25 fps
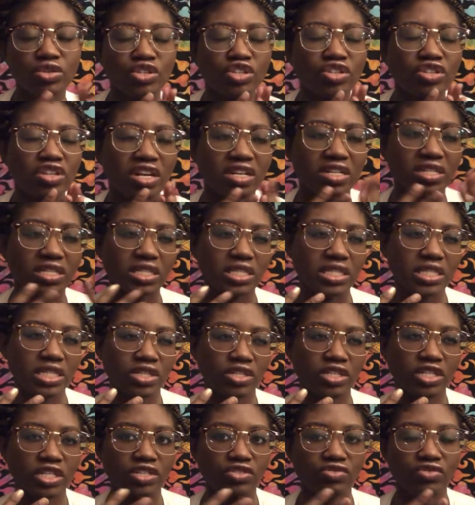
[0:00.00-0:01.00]
Oh, you're not a
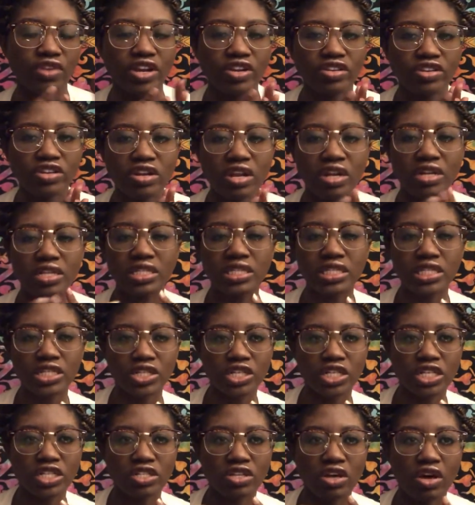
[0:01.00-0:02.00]
serious writer. You're not a
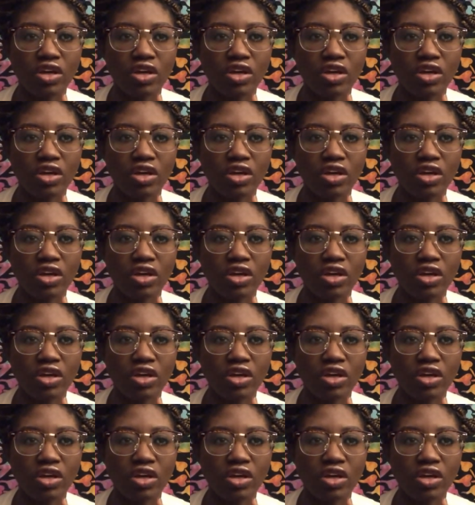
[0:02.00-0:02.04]
serious